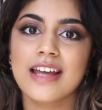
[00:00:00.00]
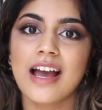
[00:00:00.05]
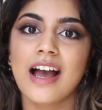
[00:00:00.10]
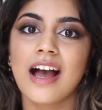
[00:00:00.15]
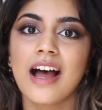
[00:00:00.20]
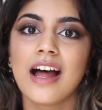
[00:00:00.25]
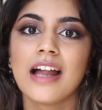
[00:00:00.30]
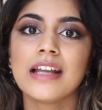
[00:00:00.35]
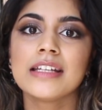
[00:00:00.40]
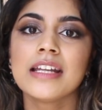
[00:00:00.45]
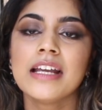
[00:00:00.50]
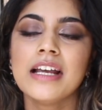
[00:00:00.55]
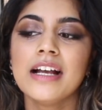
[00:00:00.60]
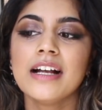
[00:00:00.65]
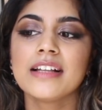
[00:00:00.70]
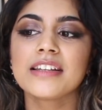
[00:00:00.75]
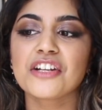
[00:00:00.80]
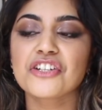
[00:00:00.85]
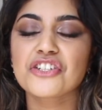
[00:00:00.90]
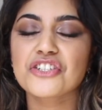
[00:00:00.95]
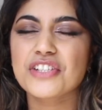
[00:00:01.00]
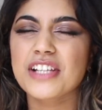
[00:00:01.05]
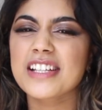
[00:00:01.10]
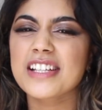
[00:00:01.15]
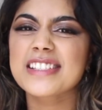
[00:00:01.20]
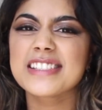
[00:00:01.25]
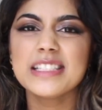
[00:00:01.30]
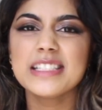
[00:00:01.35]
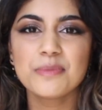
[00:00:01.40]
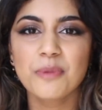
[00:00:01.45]
and then just like
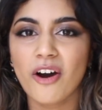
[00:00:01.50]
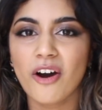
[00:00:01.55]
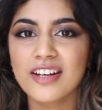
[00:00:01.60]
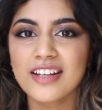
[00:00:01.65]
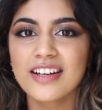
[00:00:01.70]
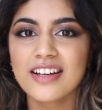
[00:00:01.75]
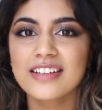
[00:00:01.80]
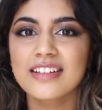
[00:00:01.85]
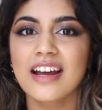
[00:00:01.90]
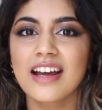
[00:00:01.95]
sleep on it